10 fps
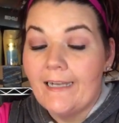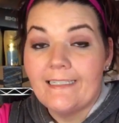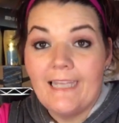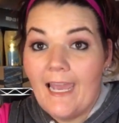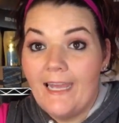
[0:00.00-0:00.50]

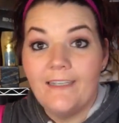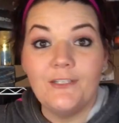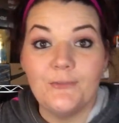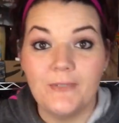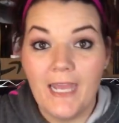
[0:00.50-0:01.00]
Again,
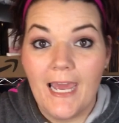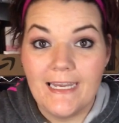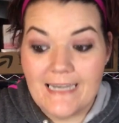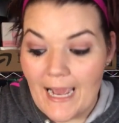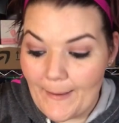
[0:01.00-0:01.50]
you
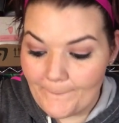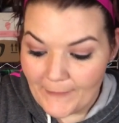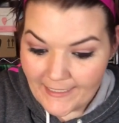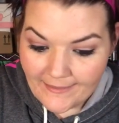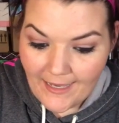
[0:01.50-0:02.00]
cannot
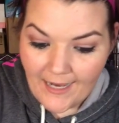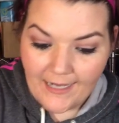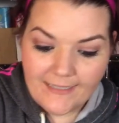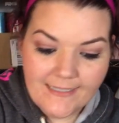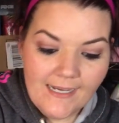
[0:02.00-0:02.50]
beat
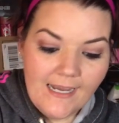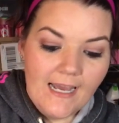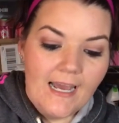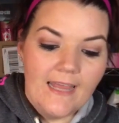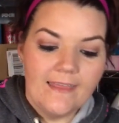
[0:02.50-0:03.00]
that.
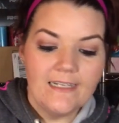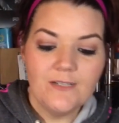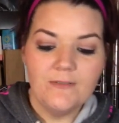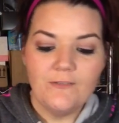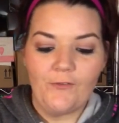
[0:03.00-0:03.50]
This
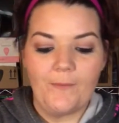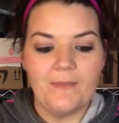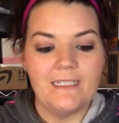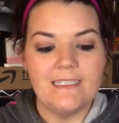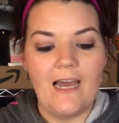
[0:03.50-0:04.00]
was from
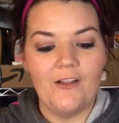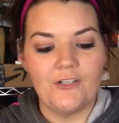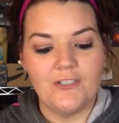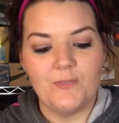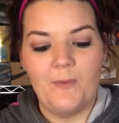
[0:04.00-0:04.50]
the
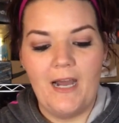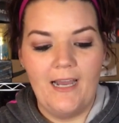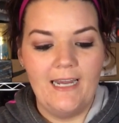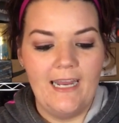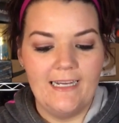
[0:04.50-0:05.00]
Dollar
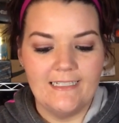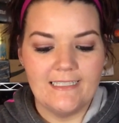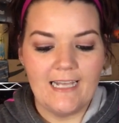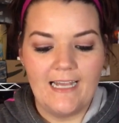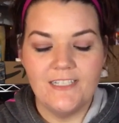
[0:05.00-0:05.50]
Spot, and
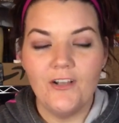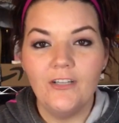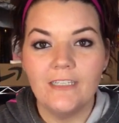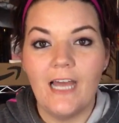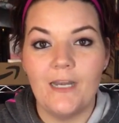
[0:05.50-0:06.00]
it's, I
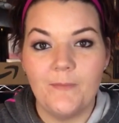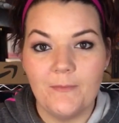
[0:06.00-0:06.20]
saw a lot of